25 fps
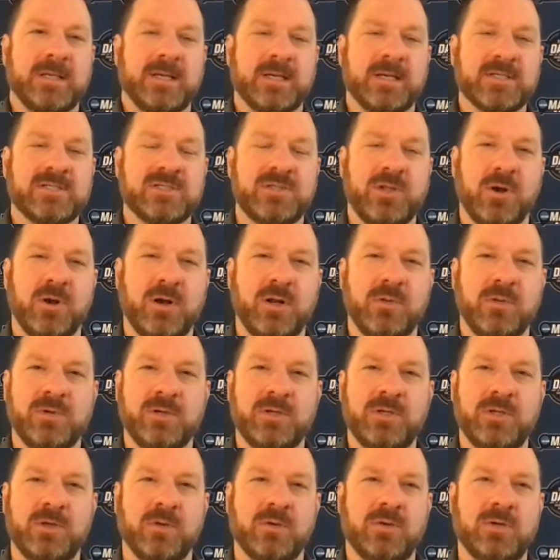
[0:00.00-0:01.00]
starting
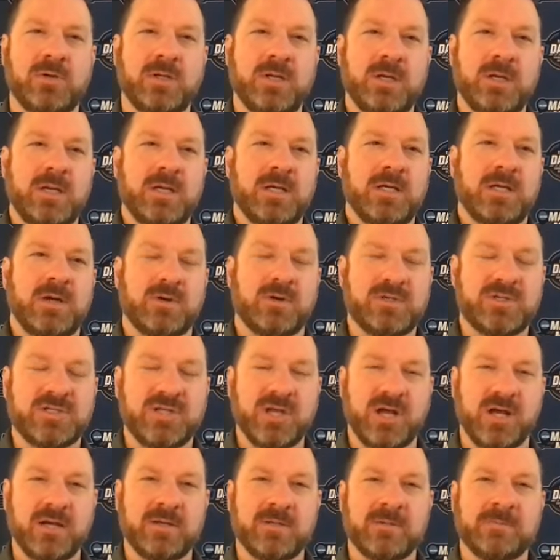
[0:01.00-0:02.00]
with, you know, Coach
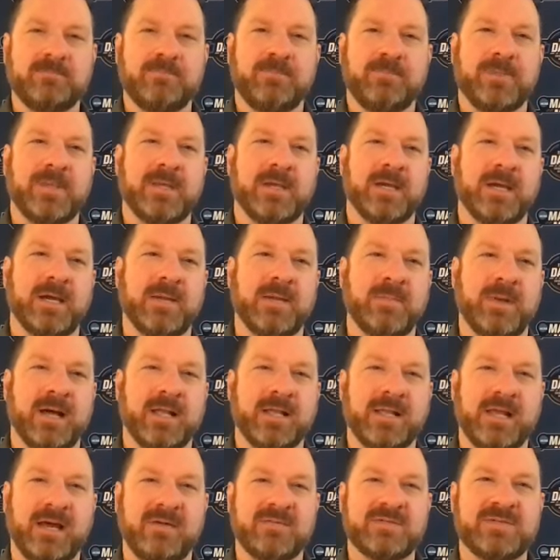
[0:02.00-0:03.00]
Sutton in my
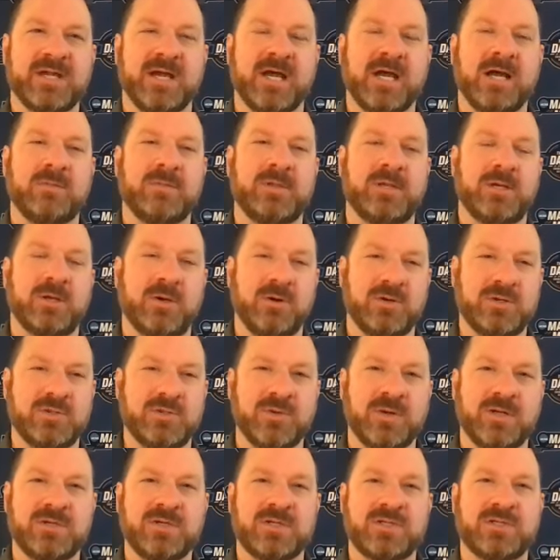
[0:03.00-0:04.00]
lifetime, then
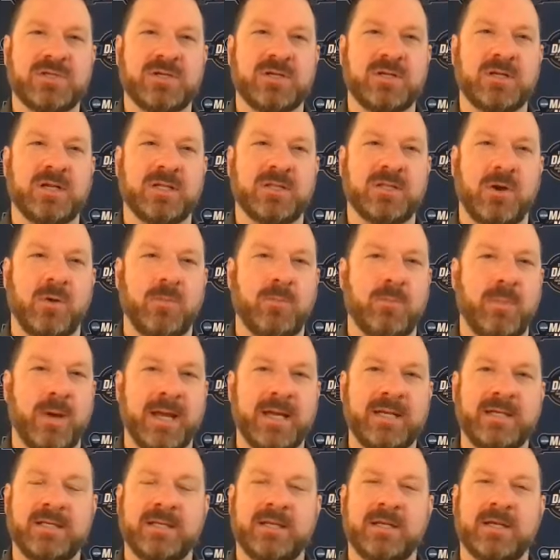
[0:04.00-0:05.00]
Coach Richardson. I thought
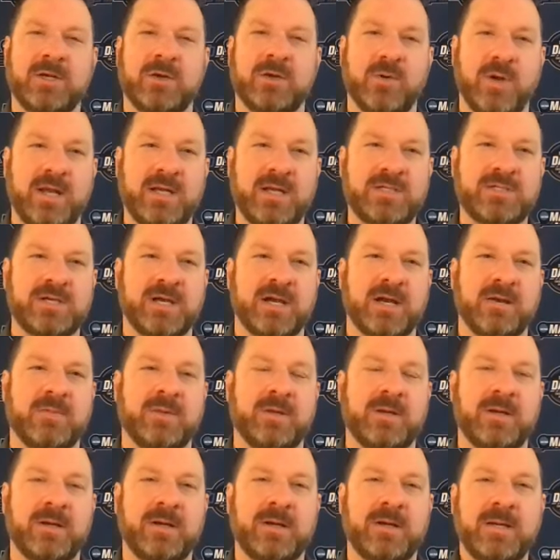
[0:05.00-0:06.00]
Mike did a great job
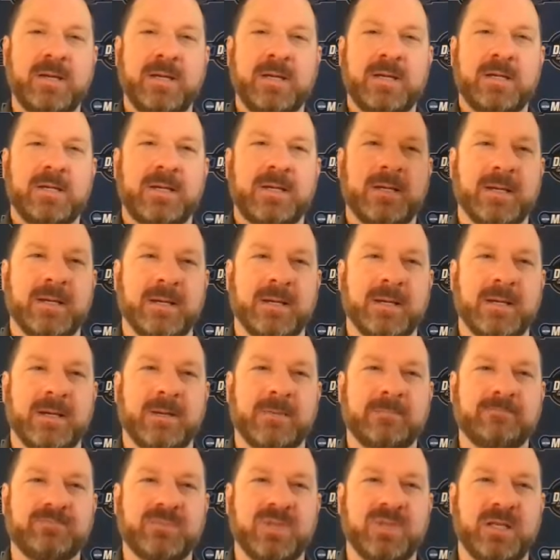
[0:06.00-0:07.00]
there.
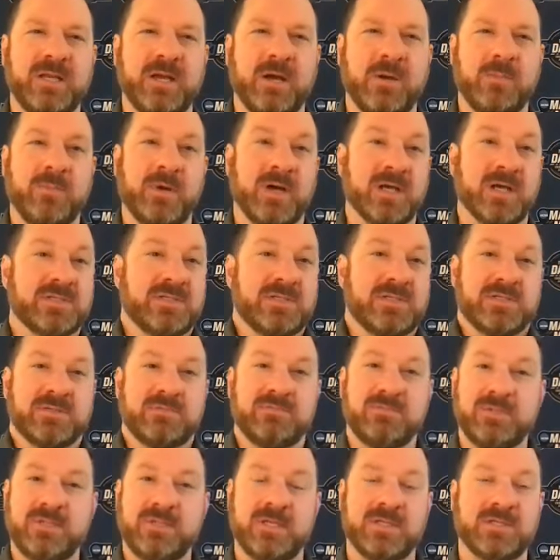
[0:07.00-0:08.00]
And now Muss
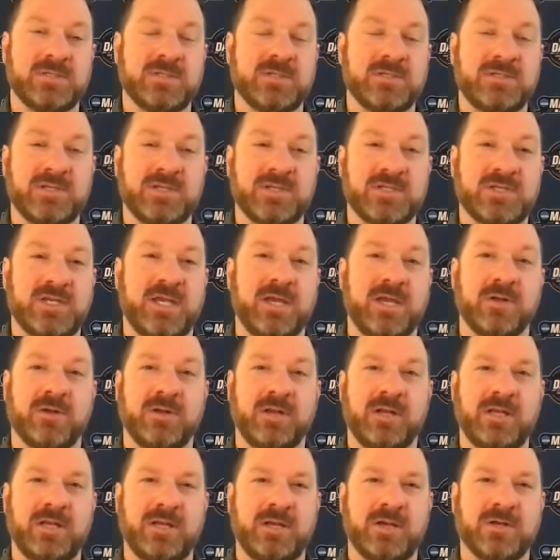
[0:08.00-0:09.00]
is just
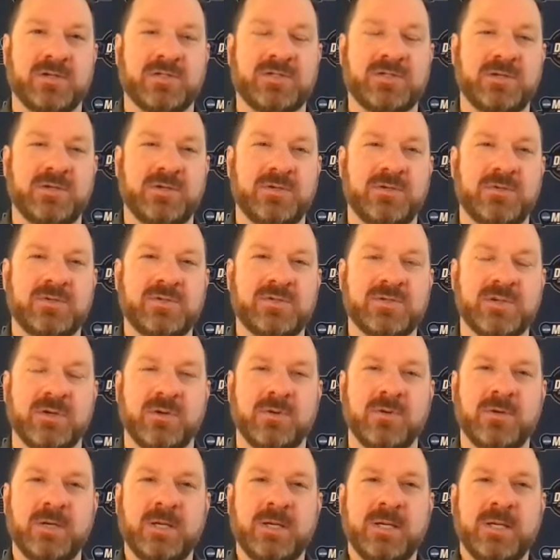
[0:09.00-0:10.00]
killing it year two.
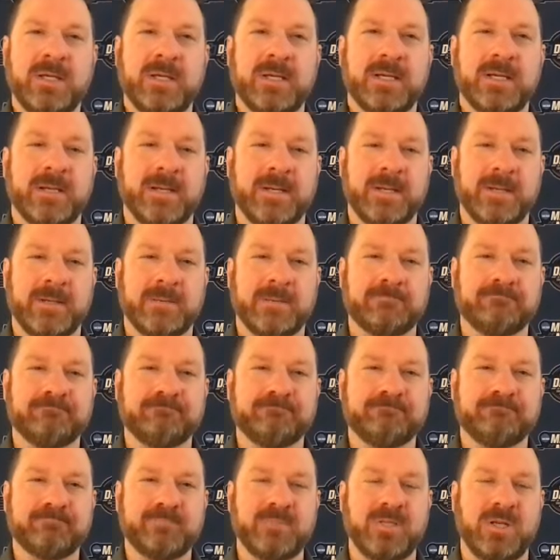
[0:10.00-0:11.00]
So,
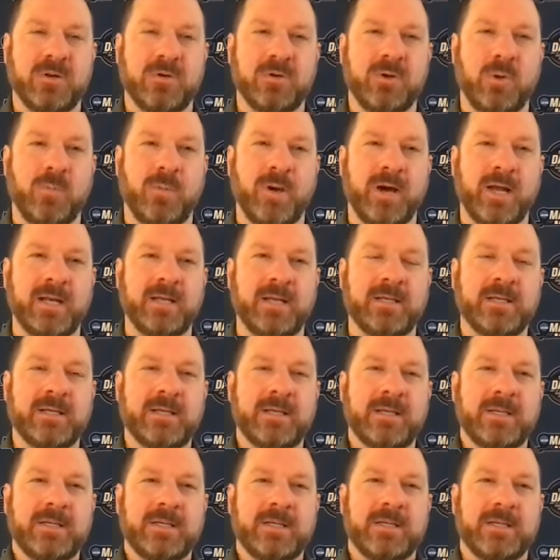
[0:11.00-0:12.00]
you know, nobody
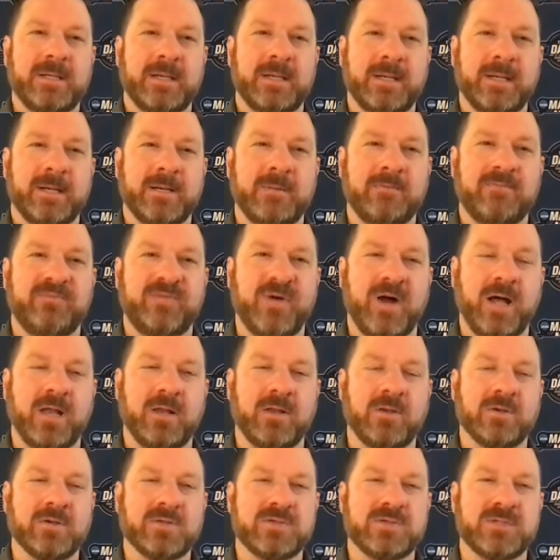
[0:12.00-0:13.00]

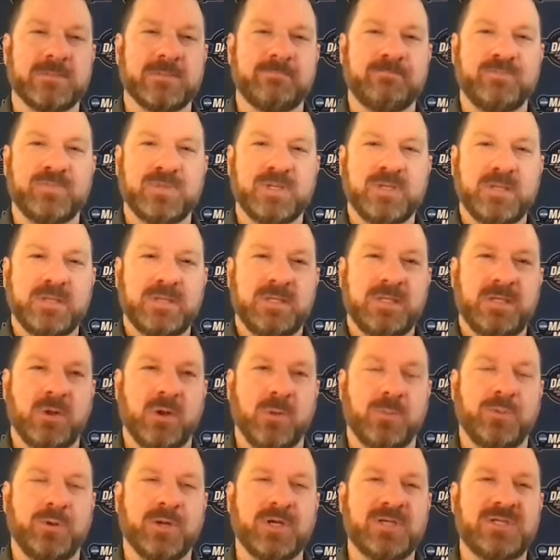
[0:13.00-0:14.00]
follows and, you
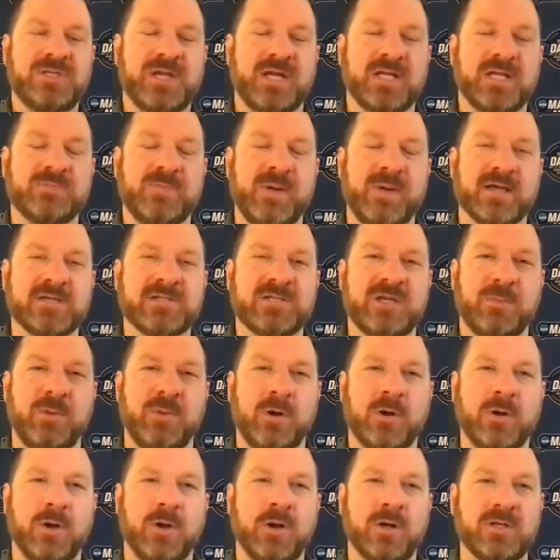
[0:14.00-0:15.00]
know, appreciates
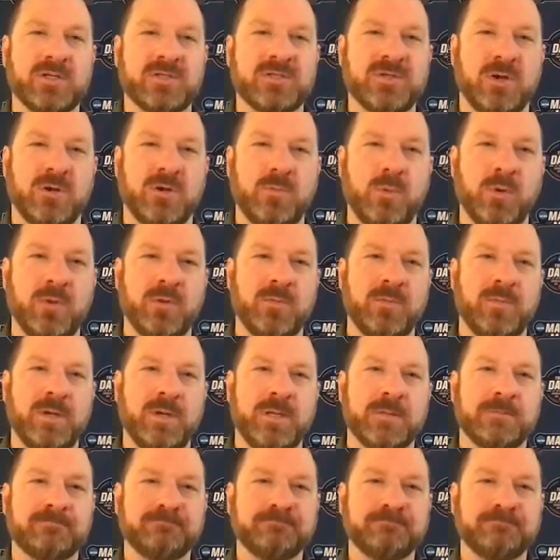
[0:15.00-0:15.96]
basketball in Arkansas more than me.